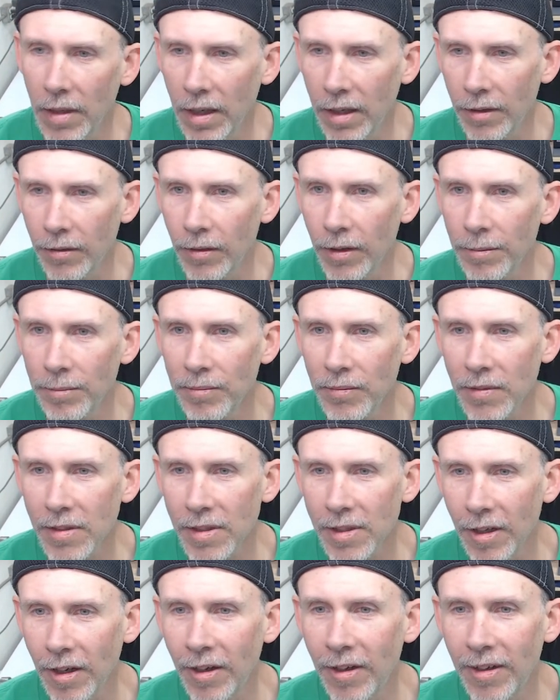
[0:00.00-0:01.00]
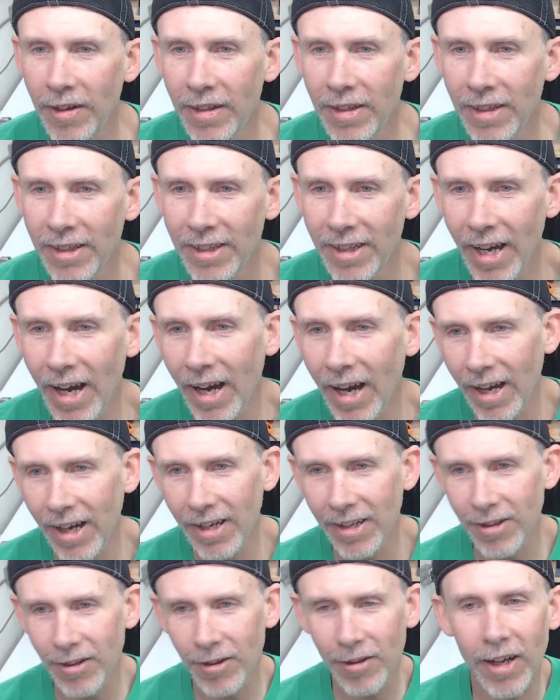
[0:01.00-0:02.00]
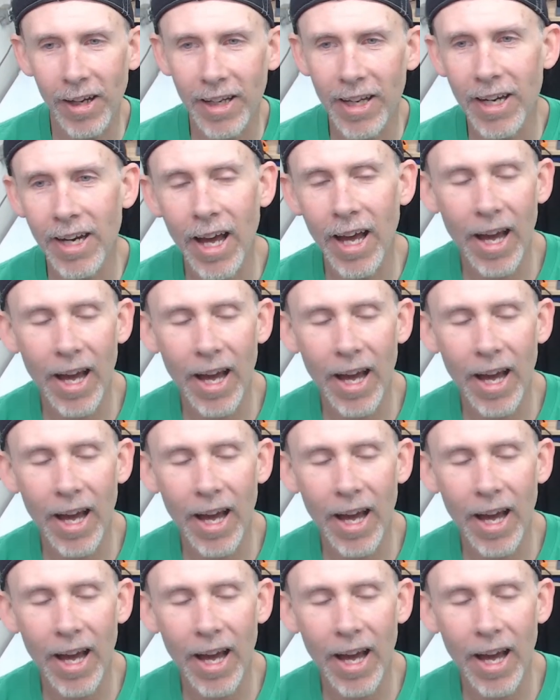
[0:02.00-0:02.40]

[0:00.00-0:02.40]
Anyway, so yeah, your lucky